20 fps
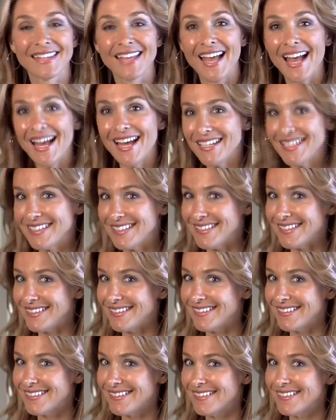Honey,
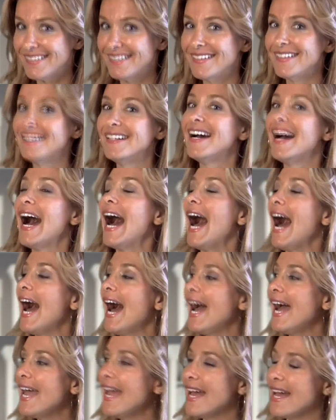
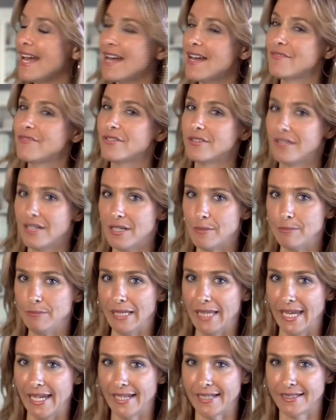I have a
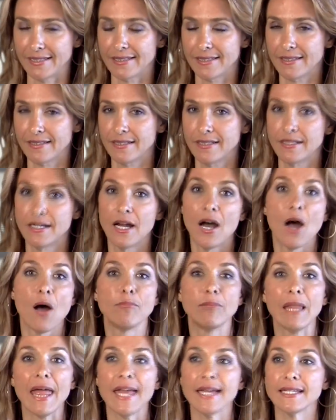blank. A
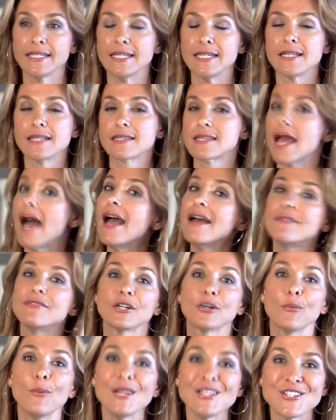blank is, I have a
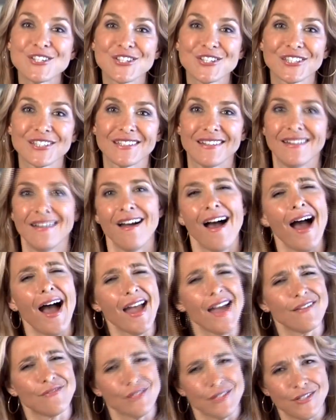question, I have a